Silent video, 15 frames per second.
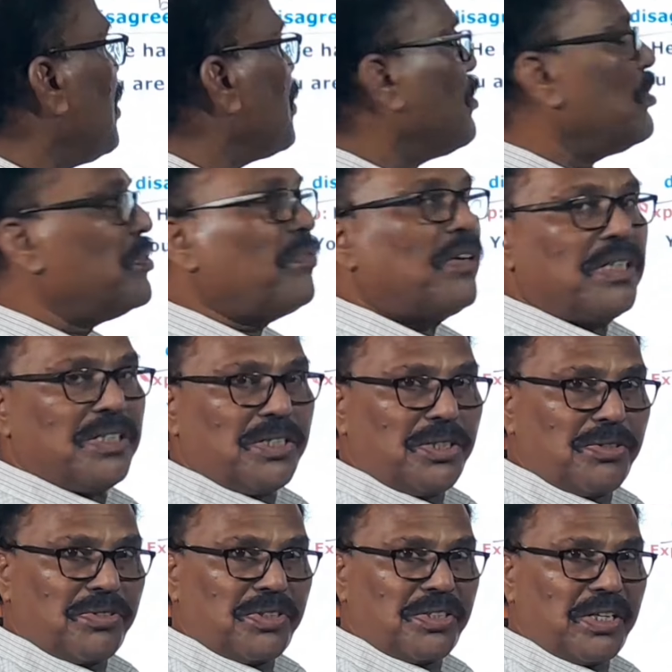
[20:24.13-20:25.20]
this good word is
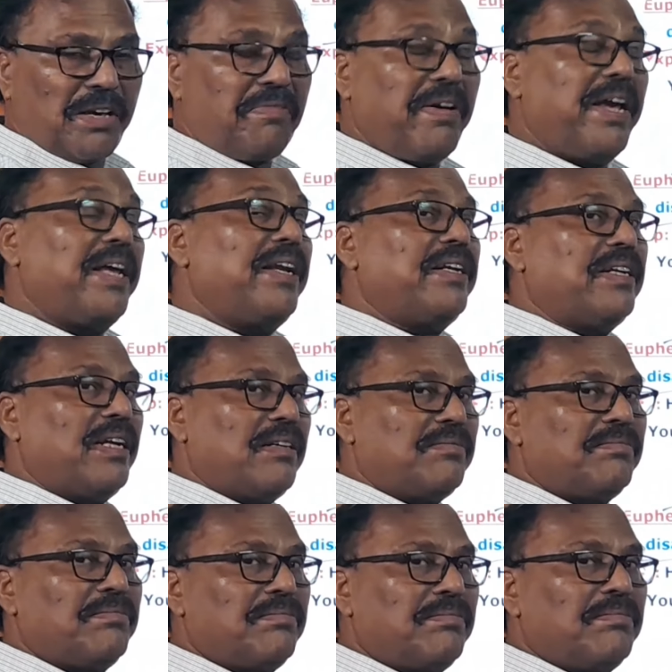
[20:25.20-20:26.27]
used, a fairy tale.
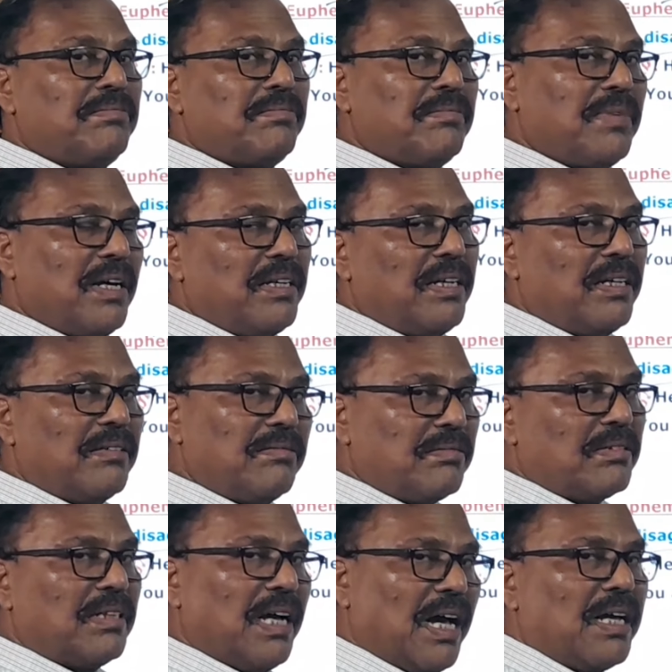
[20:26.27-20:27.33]

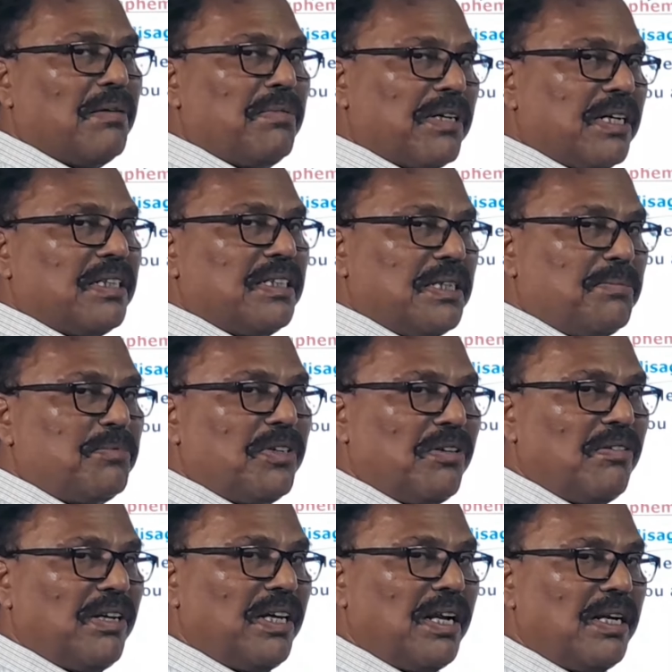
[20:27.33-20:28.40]
Kakama katha
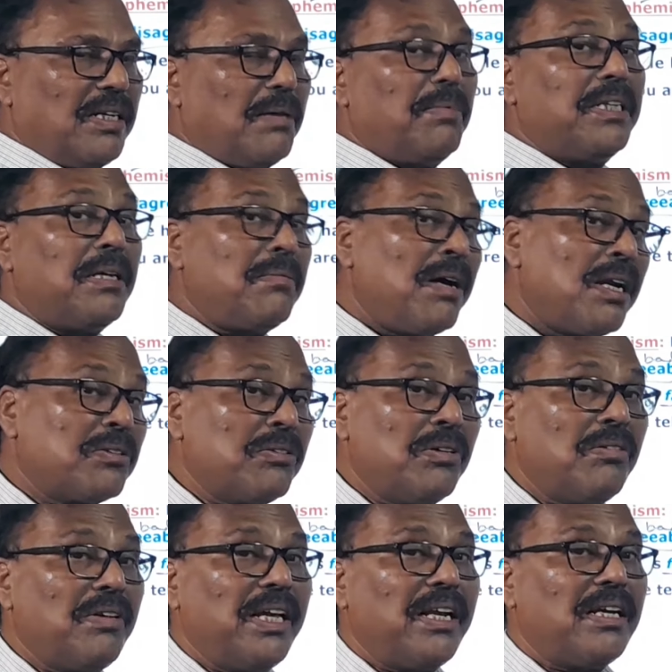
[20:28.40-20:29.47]
cheptunnav lera ante abaddham
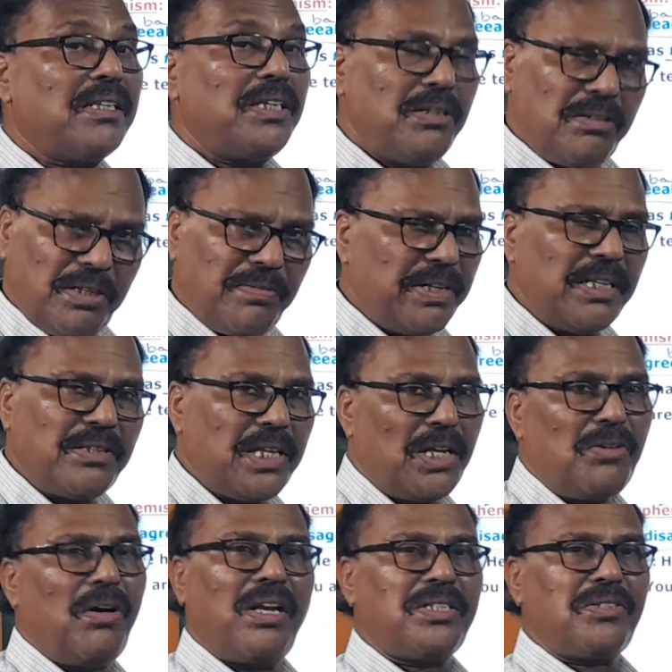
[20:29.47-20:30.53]
aadutunnav lera, even in
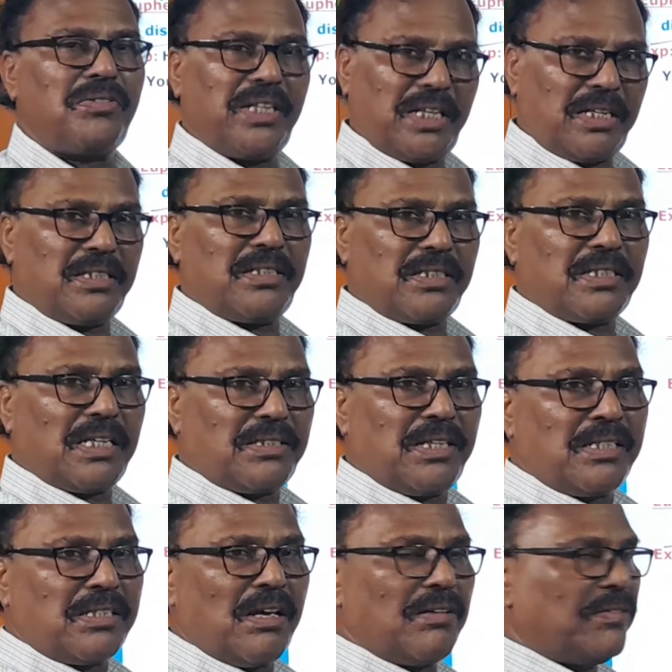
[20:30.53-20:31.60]
Telugu also the such
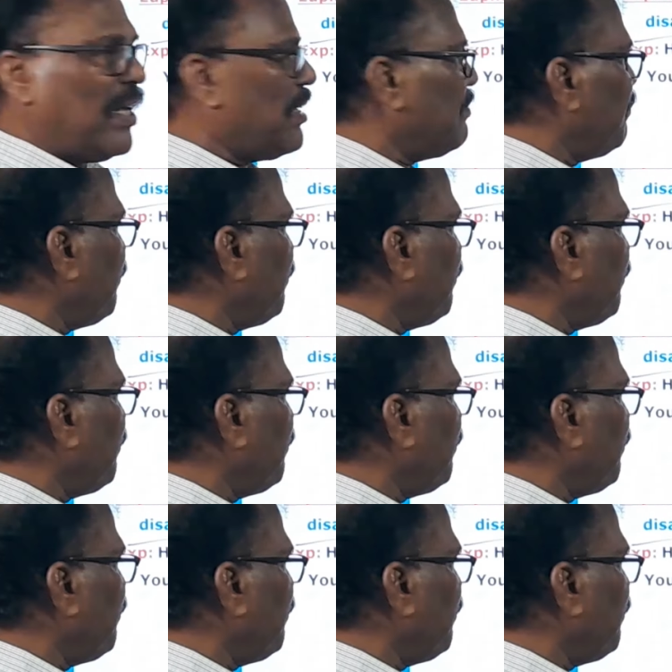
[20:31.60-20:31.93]
things are there.